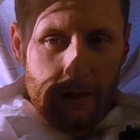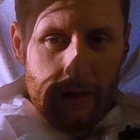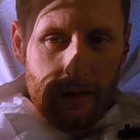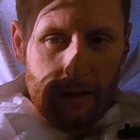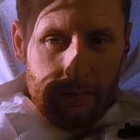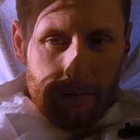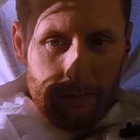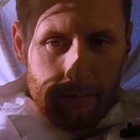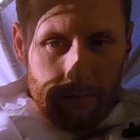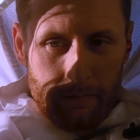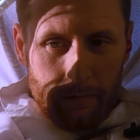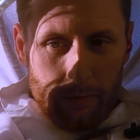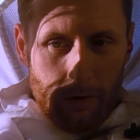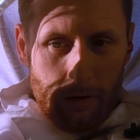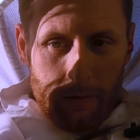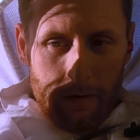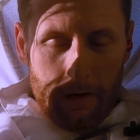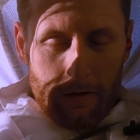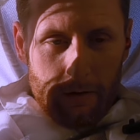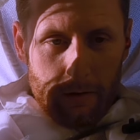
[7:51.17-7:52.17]
chilling. So
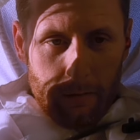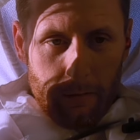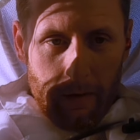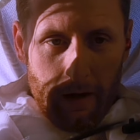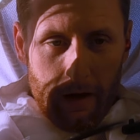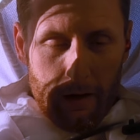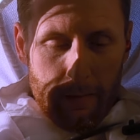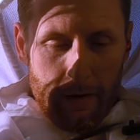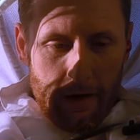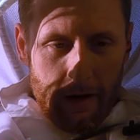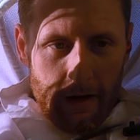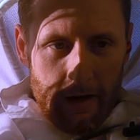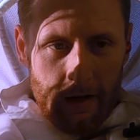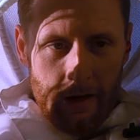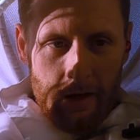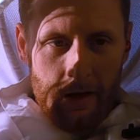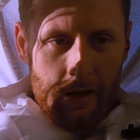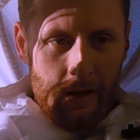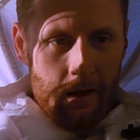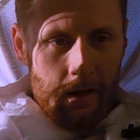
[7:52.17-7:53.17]
I'm not super mad about it.
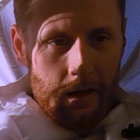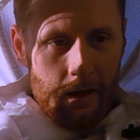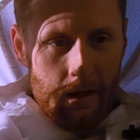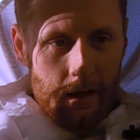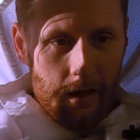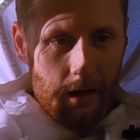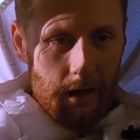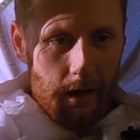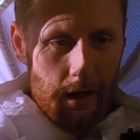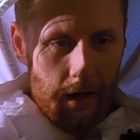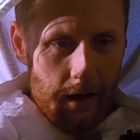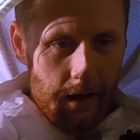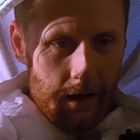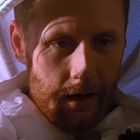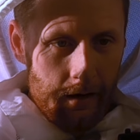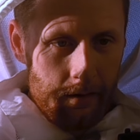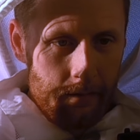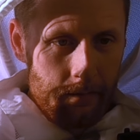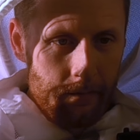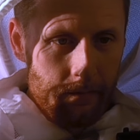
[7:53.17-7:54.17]

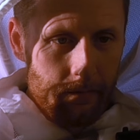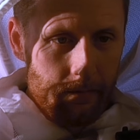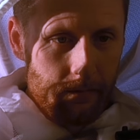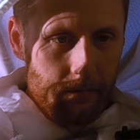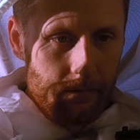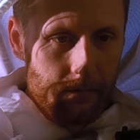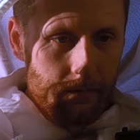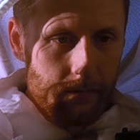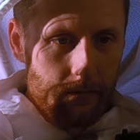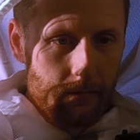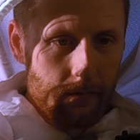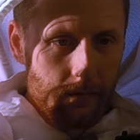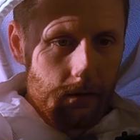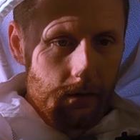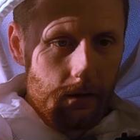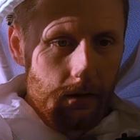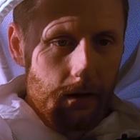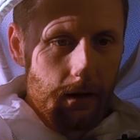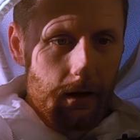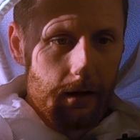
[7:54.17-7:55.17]

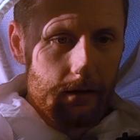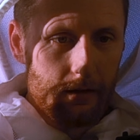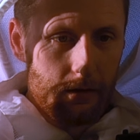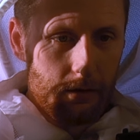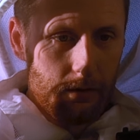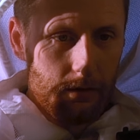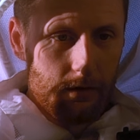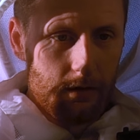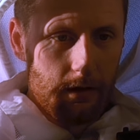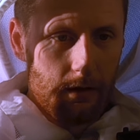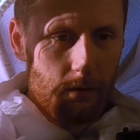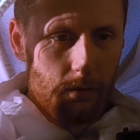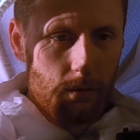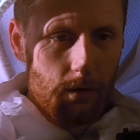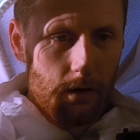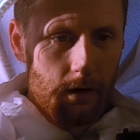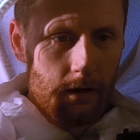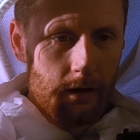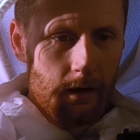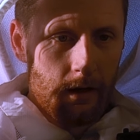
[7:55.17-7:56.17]
I do see
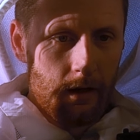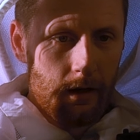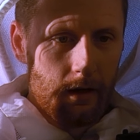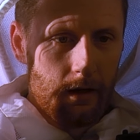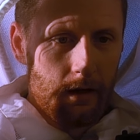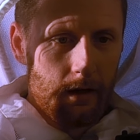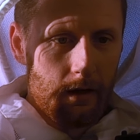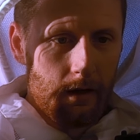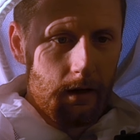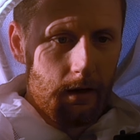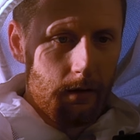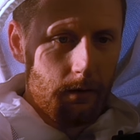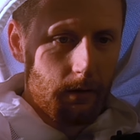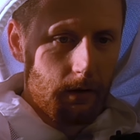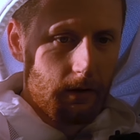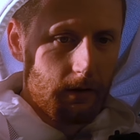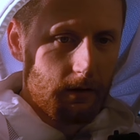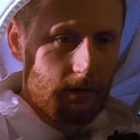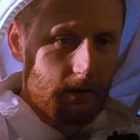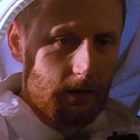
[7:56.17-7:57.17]
one
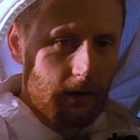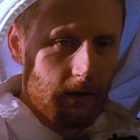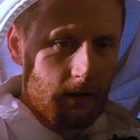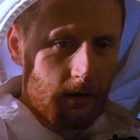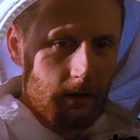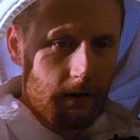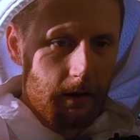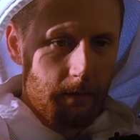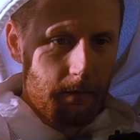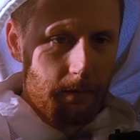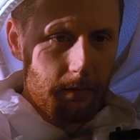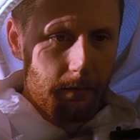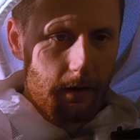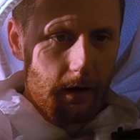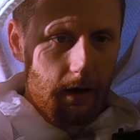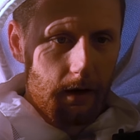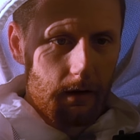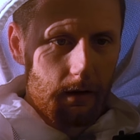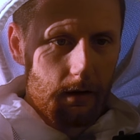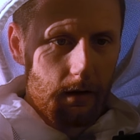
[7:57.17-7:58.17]
with a stinger that
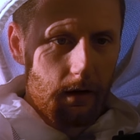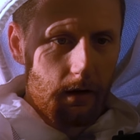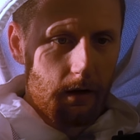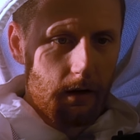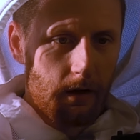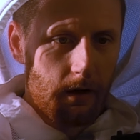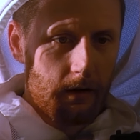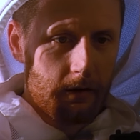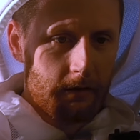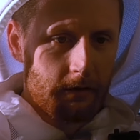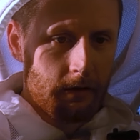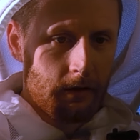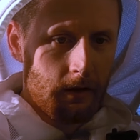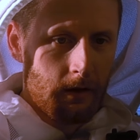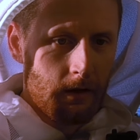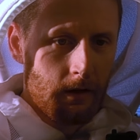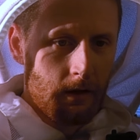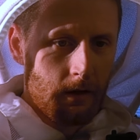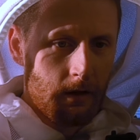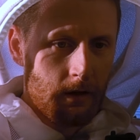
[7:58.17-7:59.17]
got cut off,
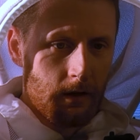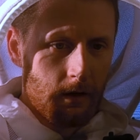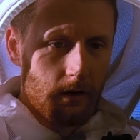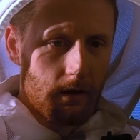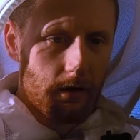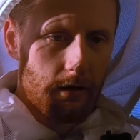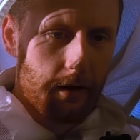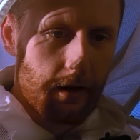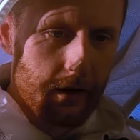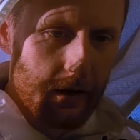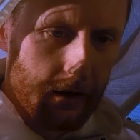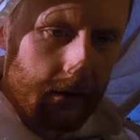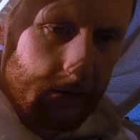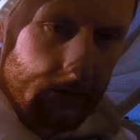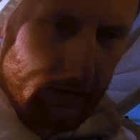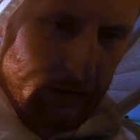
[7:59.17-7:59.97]
or that got